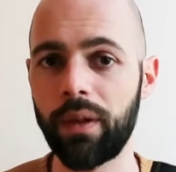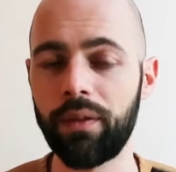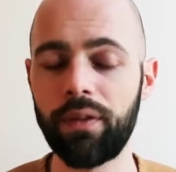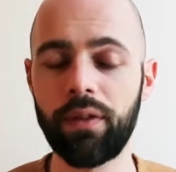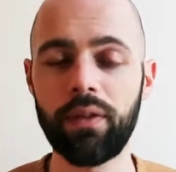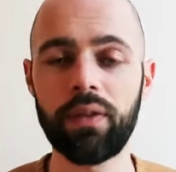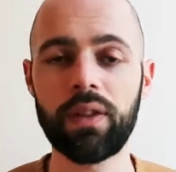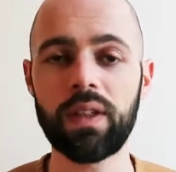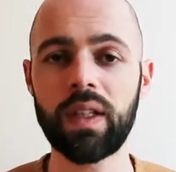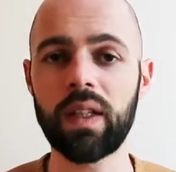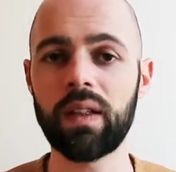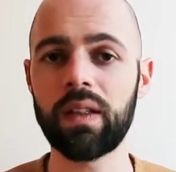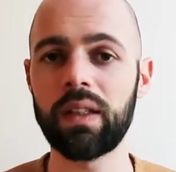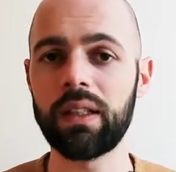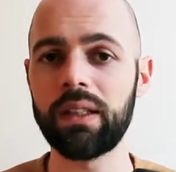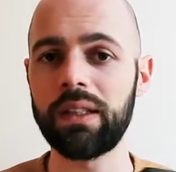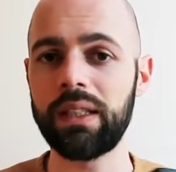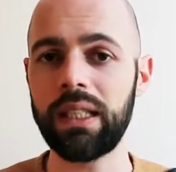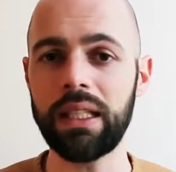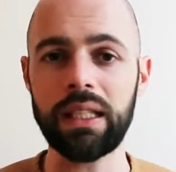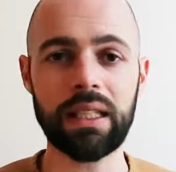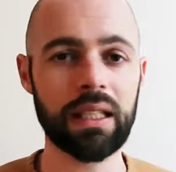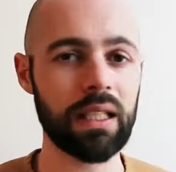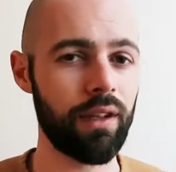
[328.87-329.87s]
If you've seen the
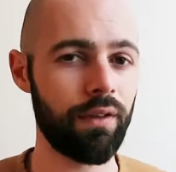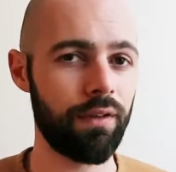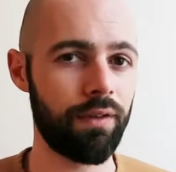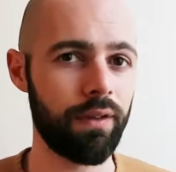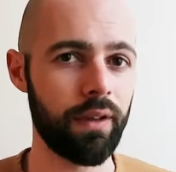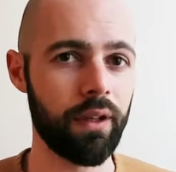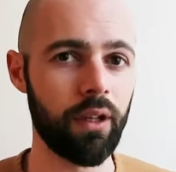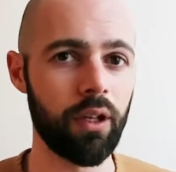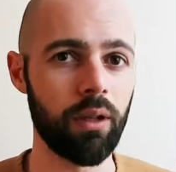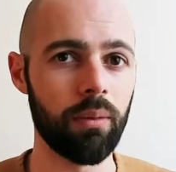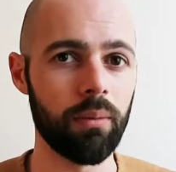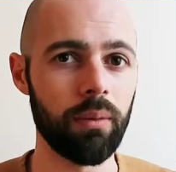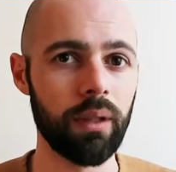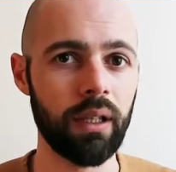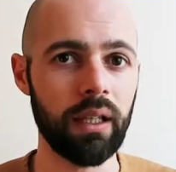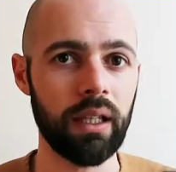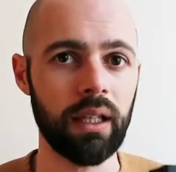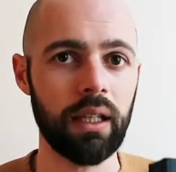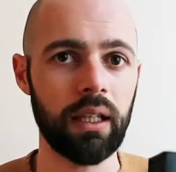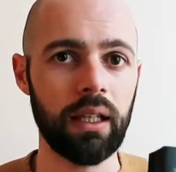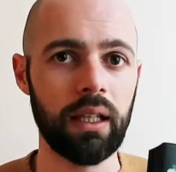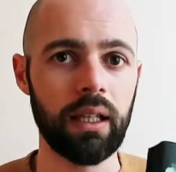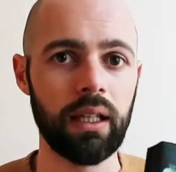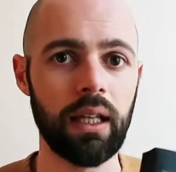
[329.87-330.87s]
Disney film,
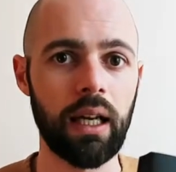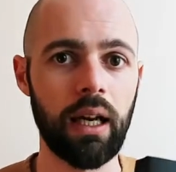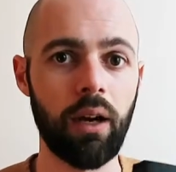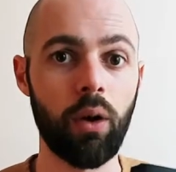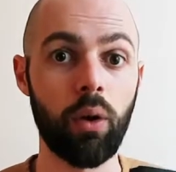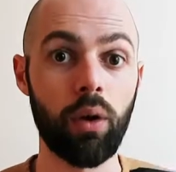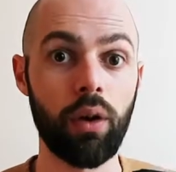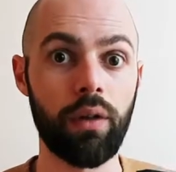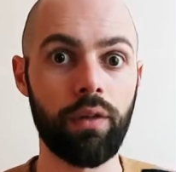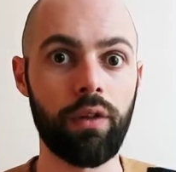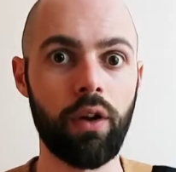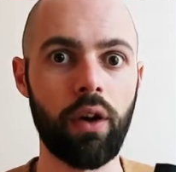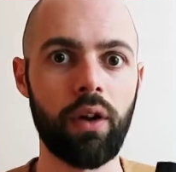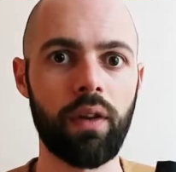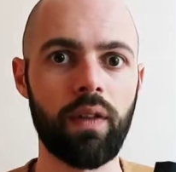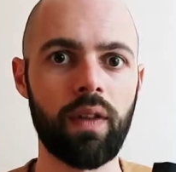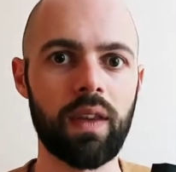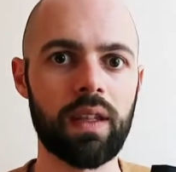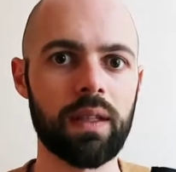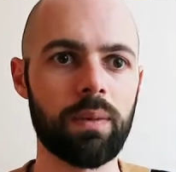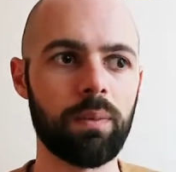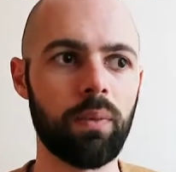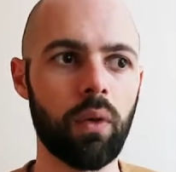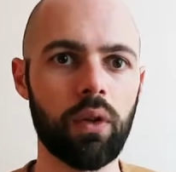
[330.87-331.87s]
or you've heard of
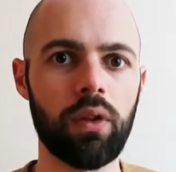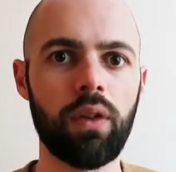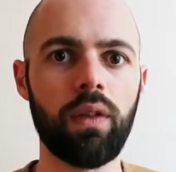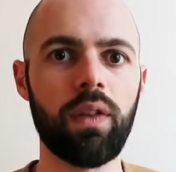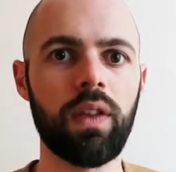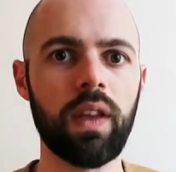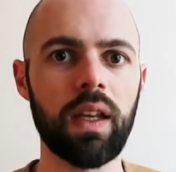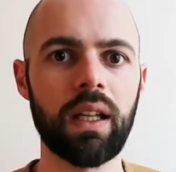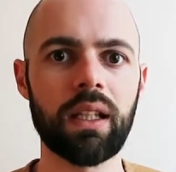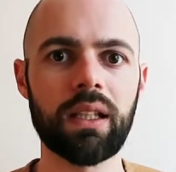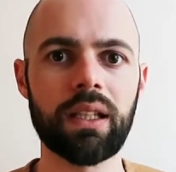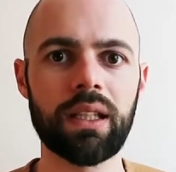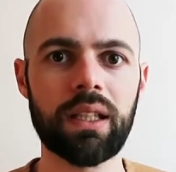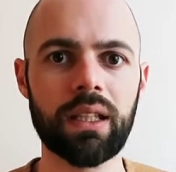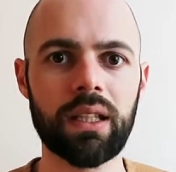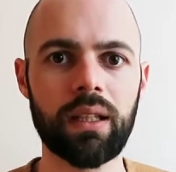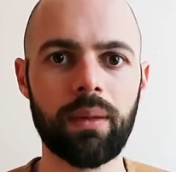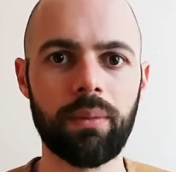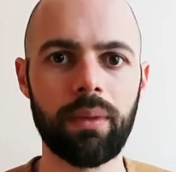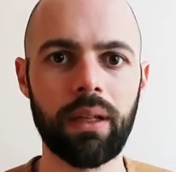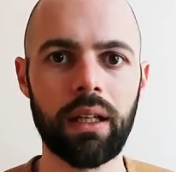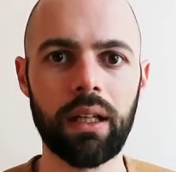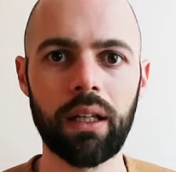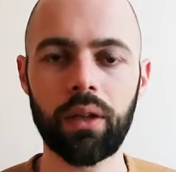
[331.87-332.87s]
this book, you think it's just
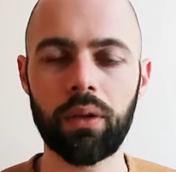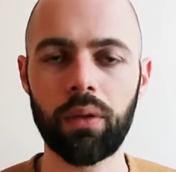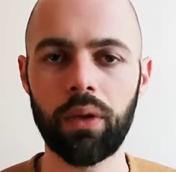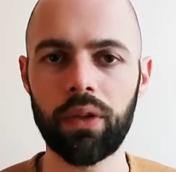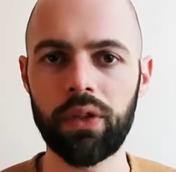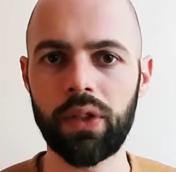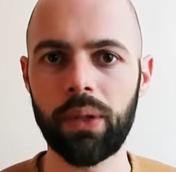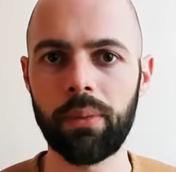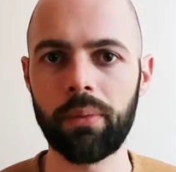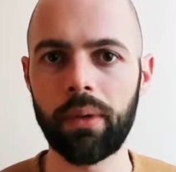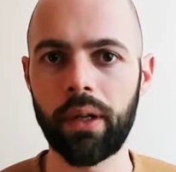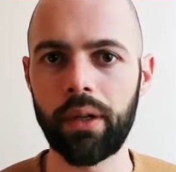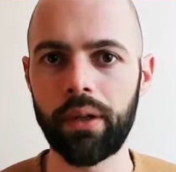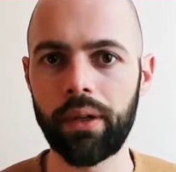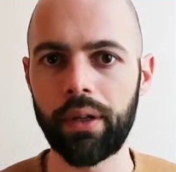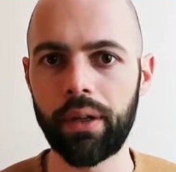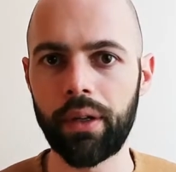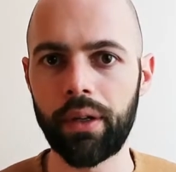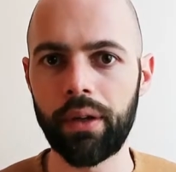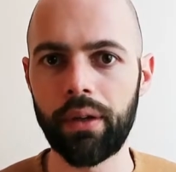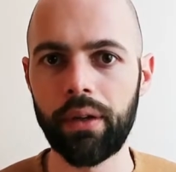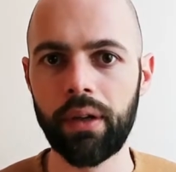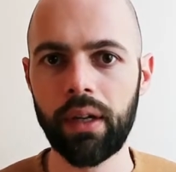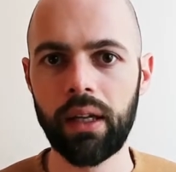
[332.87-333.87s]
about
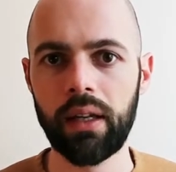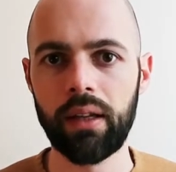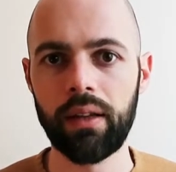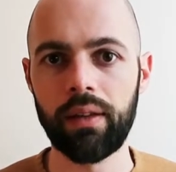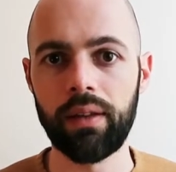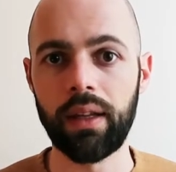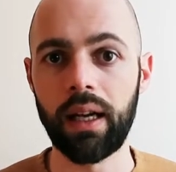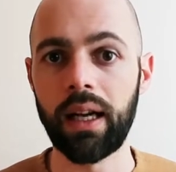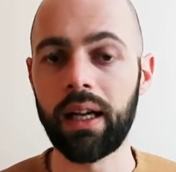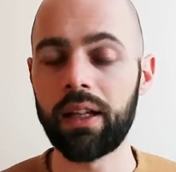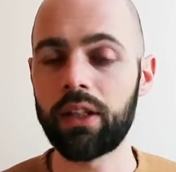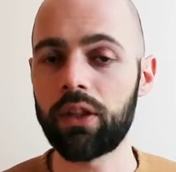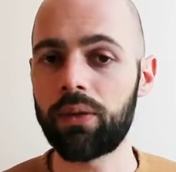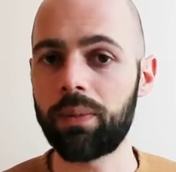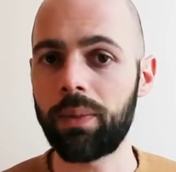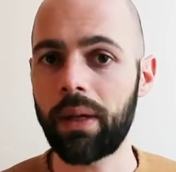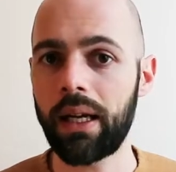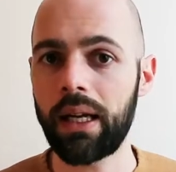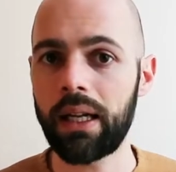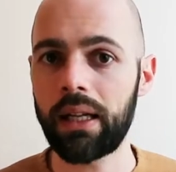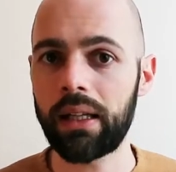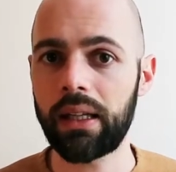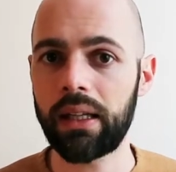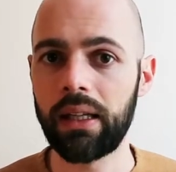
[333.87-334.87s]
Quasimodo, the
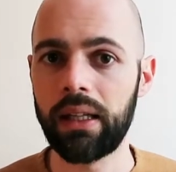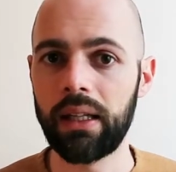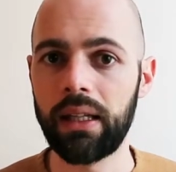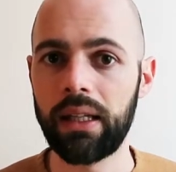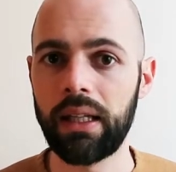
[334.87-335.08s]
hunchback,